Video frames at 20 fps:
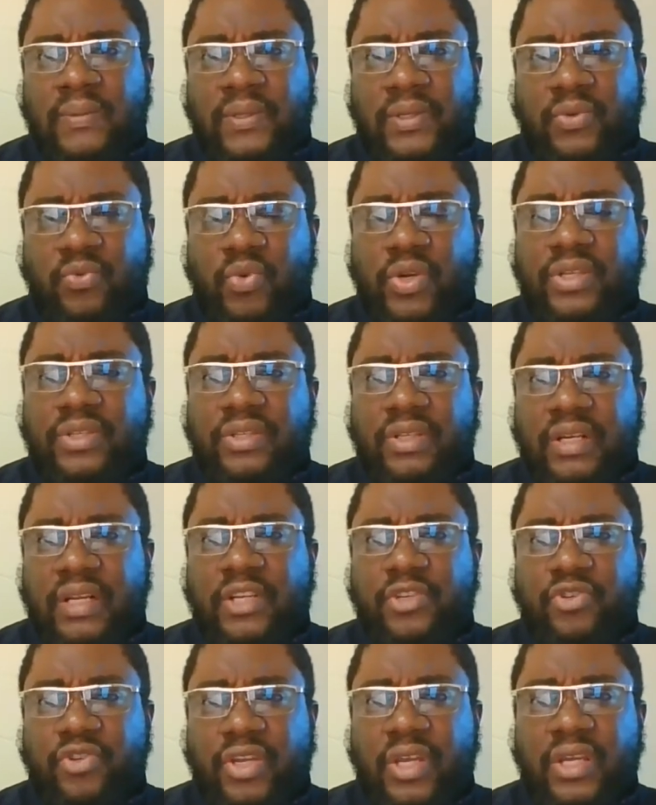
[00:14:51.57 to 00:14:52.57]
Western
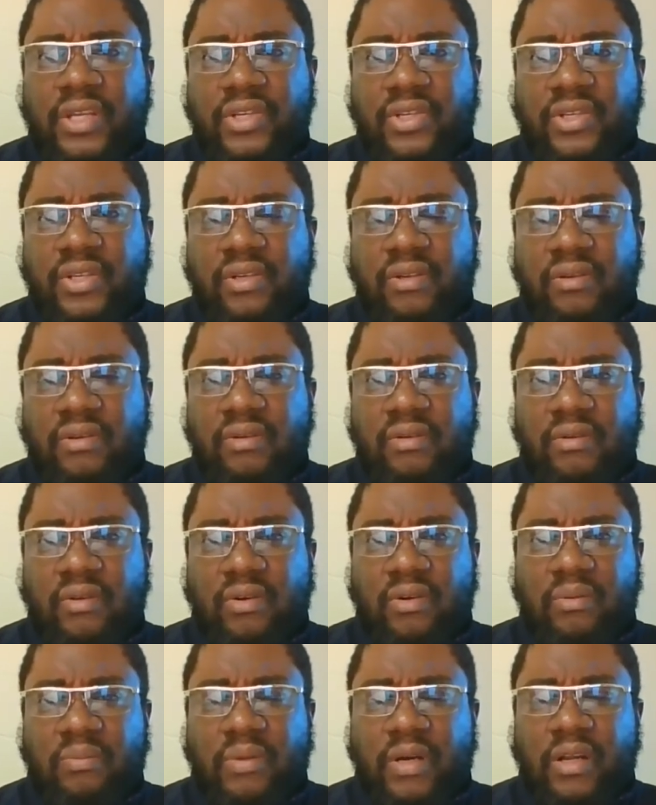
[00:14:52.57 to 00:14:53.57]
education
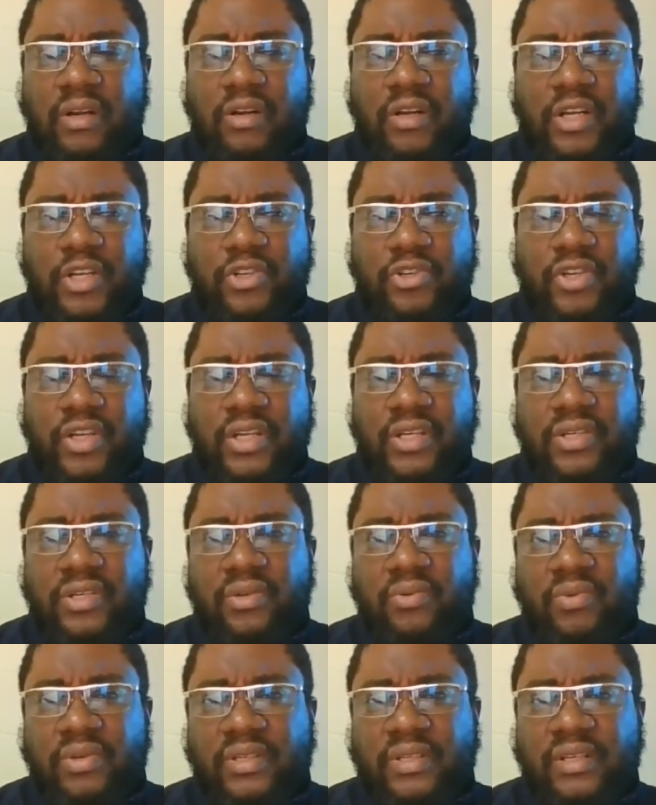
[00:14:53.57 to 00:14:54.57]
or modern
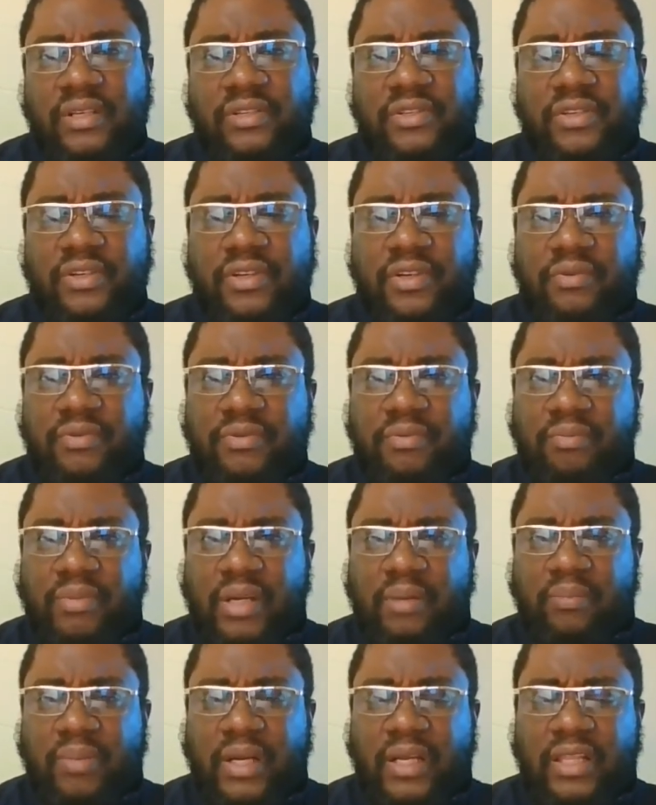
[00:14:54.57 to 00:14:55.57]
education was considered
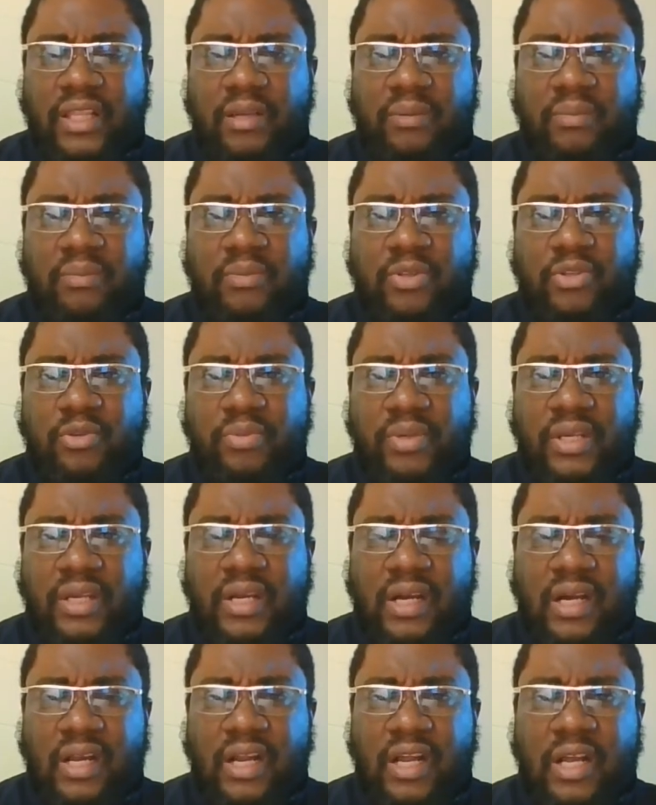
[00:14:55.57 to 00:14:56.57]
by them to be
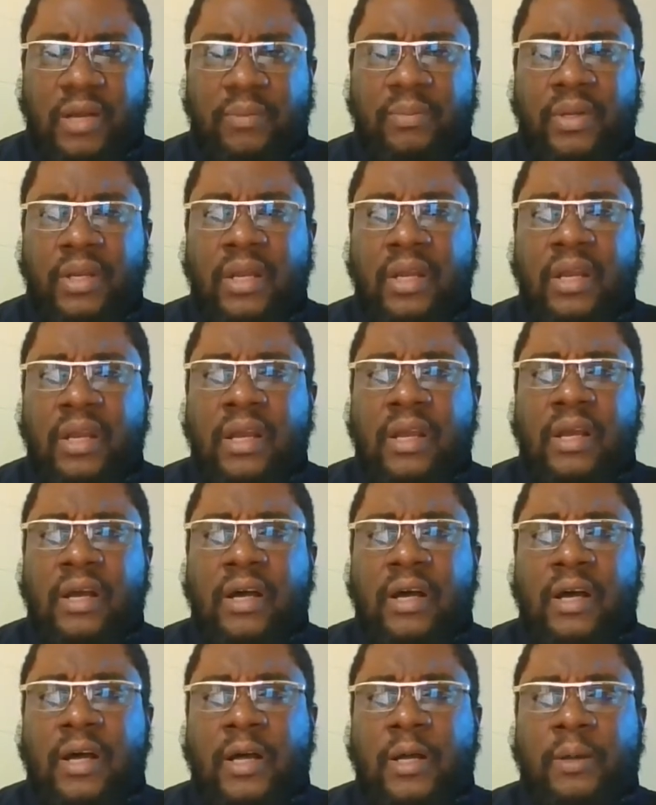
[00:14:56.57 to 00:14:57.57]
haram.
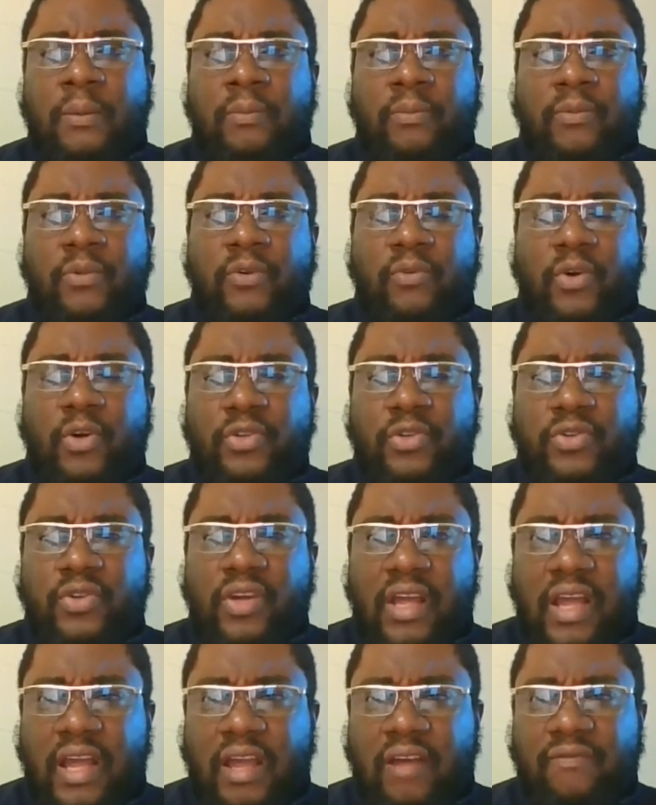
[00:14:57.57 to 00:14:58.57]
You also
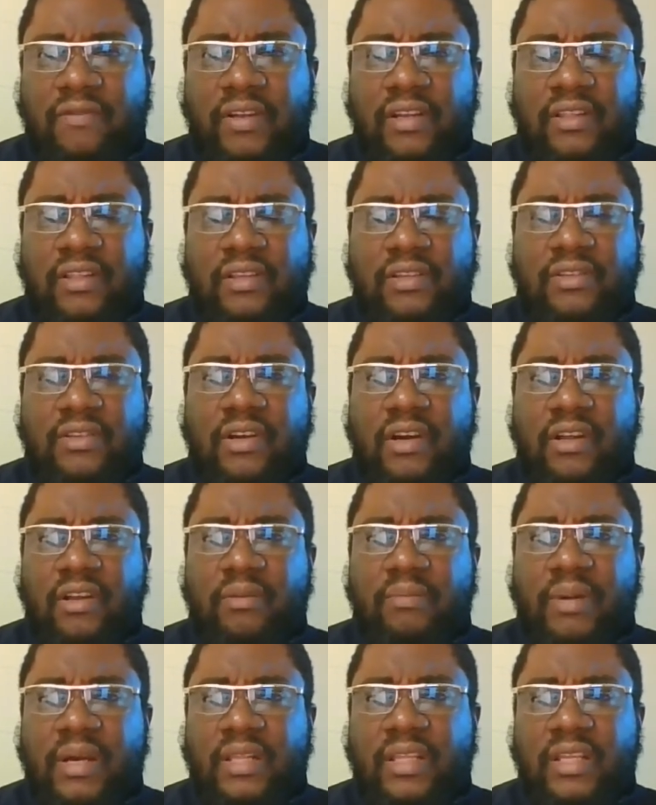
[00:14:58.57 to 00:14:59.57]
have another scholar
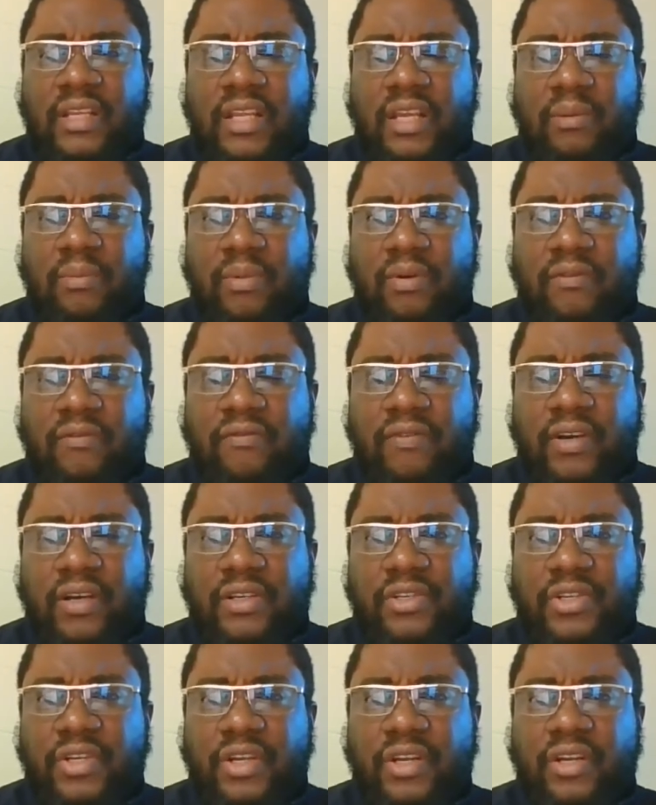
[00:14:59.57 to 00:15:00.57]
by the name of
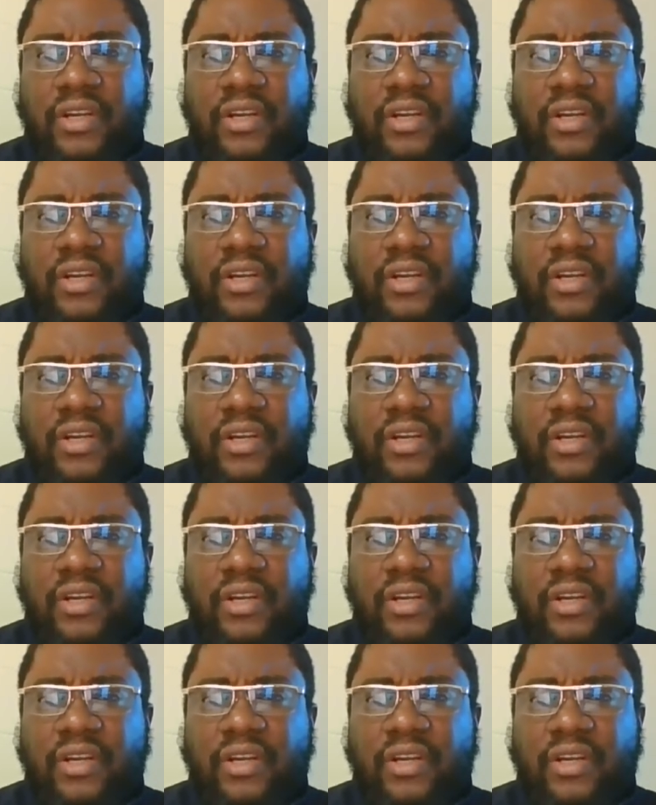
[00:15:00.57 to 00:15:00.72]
Sheikh